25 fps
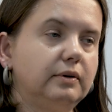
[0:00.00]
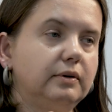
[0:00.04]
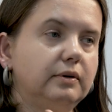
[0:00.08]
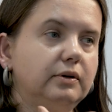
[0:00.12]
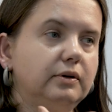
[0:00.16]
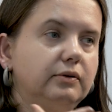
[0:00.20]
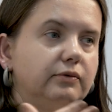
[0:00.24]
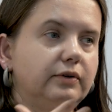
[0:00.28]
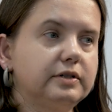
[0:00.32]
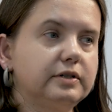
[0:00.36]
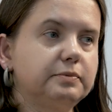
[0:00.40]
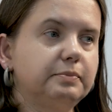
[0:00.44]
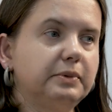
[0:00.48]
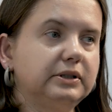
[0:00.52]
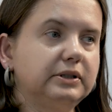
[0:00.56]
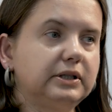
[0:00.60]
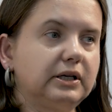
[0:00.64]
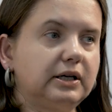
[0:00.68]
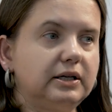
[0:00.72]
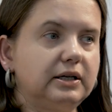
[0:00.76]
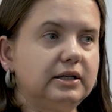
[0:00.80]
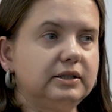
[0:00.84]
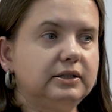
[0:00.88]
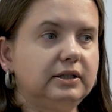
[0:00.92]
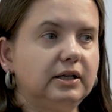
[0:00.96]
Investment
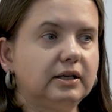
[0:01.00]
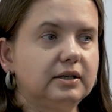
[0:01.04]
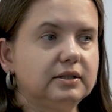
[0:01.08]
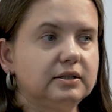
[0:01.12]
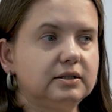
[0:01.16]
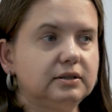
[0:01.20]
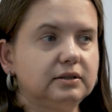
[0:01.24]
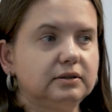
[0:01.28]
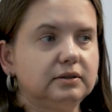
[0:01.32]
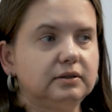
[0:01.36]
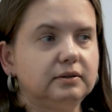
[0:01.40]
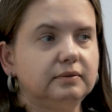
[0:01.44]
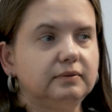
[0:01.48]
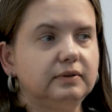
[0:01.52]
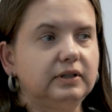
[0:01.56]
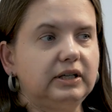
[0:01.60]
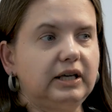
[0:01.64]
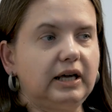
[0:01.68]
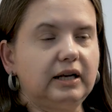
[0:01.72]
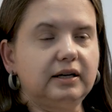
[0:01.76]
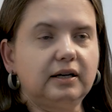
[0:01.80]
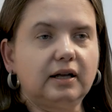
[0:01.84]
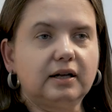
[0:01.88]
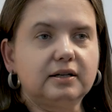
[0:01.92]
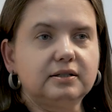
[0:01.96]
analytics
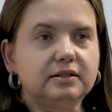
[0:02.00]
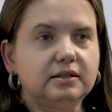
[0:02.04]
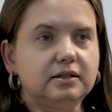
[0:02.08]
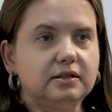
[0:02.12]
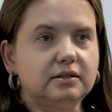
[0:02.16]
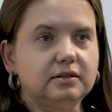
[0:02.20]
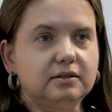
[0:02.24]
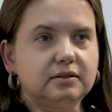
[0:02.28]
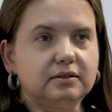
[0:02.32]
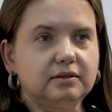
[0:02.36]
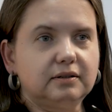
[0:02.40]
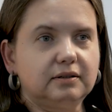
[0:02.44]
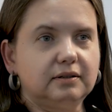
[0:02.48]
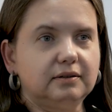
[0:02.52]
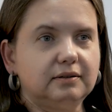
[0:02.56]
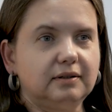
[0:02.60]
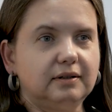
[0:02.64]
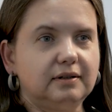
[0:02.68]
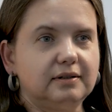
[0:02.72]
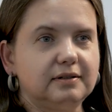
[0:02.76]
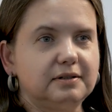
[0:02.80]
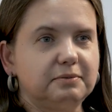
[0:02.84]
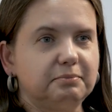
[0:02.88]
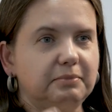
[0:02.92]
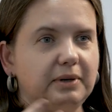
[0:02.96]
can exist
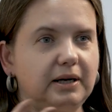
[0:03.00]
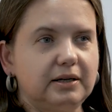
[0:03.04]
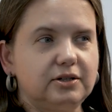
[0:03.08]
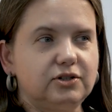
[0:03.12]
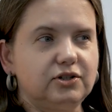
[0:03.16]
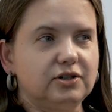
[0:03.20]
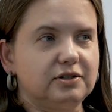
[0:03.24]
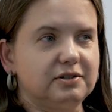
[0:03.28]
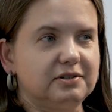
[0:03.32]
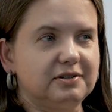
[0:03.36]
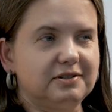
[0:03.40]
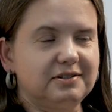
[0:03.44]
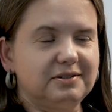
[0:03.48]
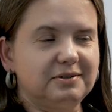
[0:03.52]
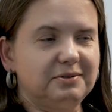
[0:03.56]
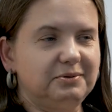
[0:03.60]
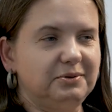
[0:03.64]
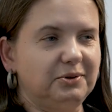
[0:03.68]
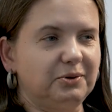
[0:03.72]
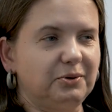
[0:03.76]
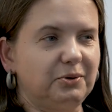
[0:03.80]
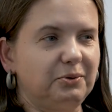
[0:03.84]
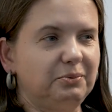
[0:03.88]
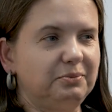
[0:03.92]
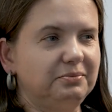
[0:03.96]
as much as
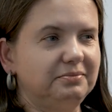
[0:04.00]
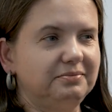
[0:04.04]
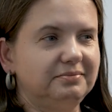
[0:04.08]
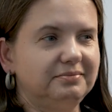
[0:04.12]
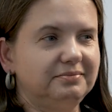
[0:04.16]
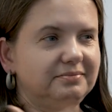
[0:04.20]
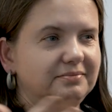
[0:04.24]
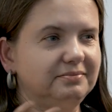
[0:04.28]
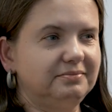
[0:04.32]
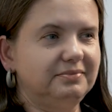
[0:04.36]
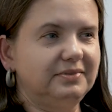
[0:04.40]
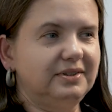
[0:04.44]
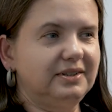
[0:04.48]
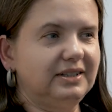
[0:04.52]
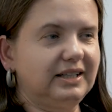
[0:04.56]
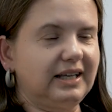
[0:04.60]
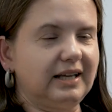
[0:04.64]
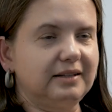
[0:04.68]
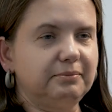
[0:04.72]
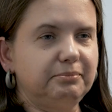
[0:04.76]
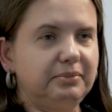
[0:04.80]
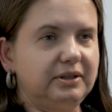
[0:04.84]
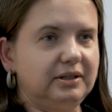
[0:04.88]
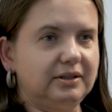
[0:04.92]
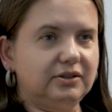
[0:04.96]

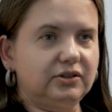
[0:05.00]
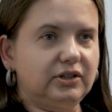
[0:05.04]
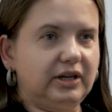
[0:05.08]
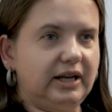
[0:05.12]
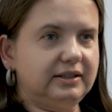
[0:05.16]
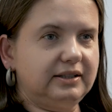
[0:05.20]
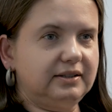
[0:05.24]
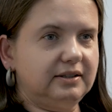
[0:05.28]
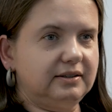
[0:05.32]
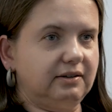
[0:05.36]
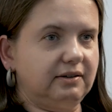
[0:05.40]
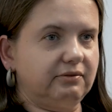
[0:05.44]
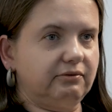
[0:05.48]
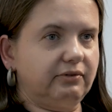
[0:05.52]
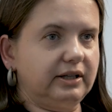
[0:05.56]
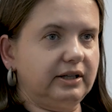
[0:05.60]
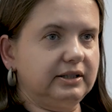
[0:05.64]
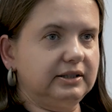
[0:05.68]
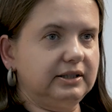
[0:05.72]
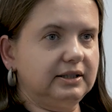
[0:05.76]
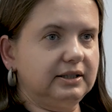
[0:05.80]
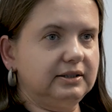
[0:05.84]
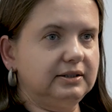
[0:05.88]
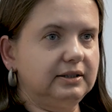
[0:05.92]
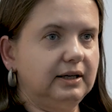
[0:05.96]
can be created,
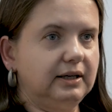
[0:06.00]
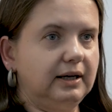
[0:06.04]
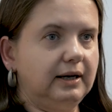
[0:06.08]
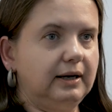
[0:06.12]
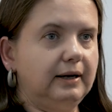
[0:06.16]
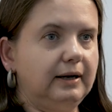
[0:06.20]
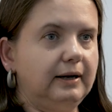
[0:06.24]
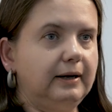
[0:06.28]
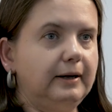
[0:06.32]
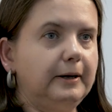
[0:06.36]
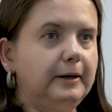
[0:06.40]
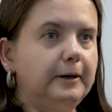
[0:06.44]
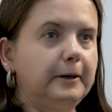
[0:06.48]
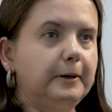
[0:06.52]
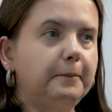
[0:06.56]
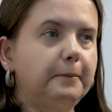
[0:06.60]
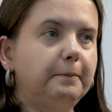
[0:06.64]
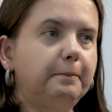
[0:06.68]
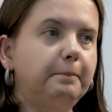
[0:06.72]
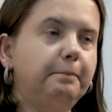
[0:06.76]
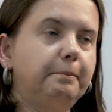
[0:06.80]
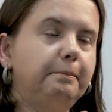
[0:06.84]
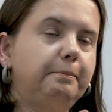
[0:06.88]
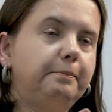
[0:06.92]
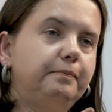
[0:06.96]
invented,
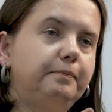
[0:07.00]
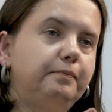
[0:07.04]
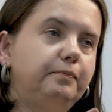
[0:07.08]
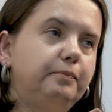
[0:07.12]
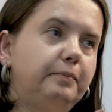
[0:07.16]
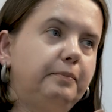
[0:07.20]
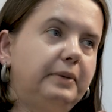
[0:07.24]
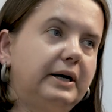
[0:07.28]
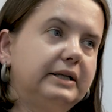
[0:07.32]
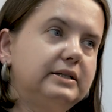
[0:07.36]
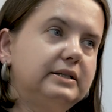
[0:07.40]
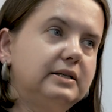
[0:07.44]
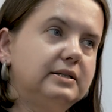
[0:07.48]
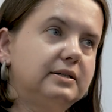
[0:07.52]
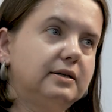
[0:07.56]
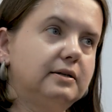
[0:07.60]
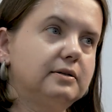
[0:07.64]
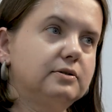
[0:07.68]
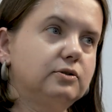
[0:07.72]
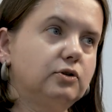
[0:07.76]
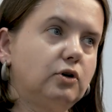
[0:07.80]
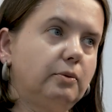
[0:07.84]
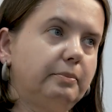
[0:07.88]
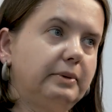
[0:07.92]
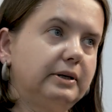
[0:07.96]
but it's
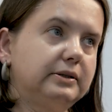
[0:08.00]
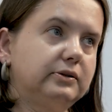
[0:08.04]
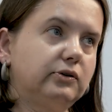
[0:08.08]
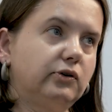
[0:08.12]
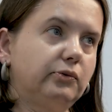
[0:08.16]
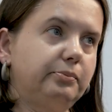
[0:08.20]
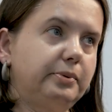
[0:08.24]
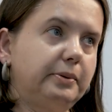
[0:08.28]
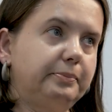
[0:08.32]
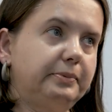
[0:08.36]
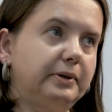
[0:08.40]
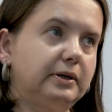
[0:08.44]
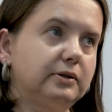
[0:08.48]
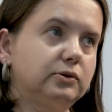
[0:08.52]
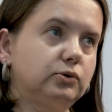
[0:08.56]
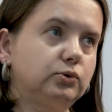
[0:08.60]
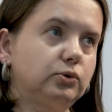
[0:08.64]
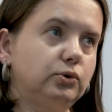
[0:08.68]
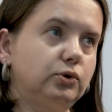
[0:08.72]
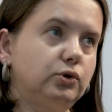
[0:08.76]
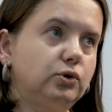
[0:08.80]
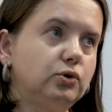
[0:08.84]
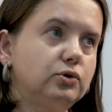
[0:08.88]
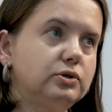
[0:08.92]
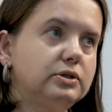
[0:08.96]
also a matter of people
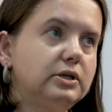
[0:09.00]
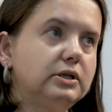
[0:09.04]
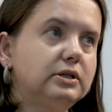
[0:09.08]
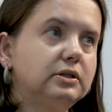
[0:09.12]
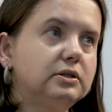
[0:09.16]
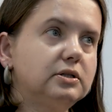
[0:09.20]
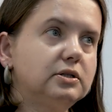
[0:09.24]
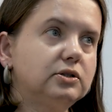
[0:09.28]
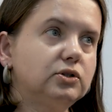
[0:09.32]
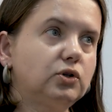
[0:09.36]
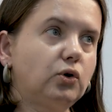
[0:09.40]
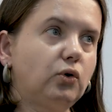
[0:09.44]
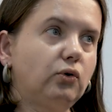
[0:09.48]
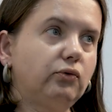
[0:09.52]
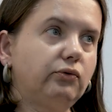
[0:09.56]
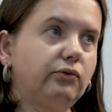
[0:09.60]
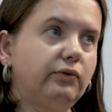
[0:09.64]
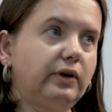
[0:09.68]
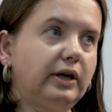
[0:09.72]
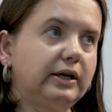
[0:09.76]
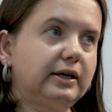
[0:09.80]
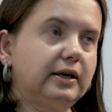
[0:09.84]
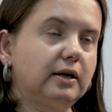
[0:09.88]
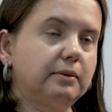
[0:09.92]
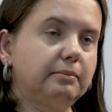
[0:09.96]
to use it so
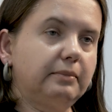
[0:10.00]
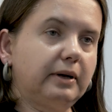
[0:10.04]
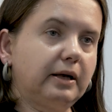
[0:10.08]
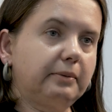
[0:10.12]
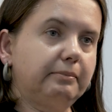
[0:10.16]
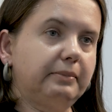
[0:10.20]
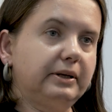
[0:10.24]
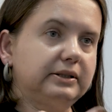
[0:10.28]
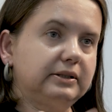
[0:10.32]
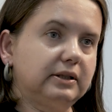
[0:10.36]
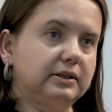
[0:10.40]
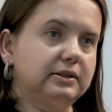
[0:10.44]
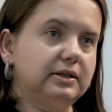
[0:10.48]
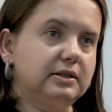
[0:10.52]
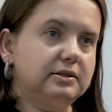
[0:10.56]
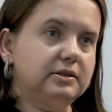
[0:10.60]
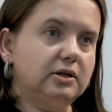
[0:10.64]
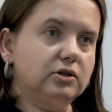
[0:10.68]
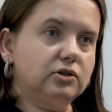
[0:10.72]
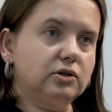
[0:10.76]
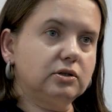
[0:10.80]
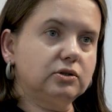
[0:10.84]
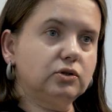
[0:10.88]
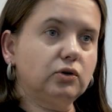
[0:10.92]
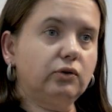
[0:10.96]
they can make better
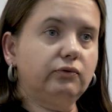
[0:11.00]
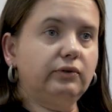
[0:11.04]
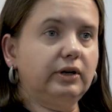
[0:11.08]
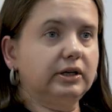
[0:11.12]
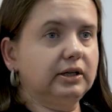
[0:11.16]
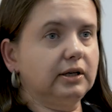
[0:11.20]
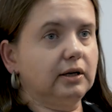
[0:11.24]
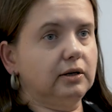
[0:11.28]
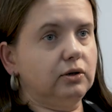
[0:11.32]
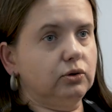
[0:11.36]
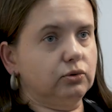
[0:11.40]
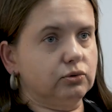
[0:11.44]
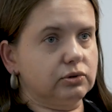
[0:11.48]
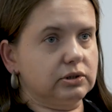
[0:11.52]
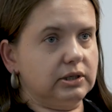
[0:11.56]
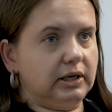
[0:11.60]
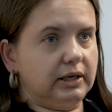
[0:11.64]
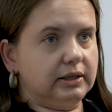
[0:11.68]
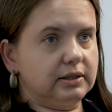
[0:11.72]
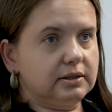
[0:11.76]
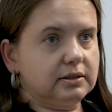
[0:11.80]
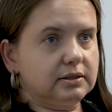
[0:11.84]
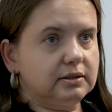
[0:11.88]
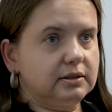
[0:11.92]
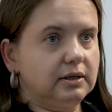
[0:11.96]
decisions, so they can lose
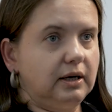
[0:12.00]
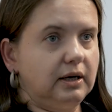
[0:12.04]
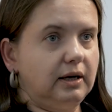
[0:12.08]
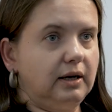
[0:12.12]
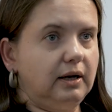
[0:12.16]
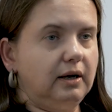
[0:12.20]
less.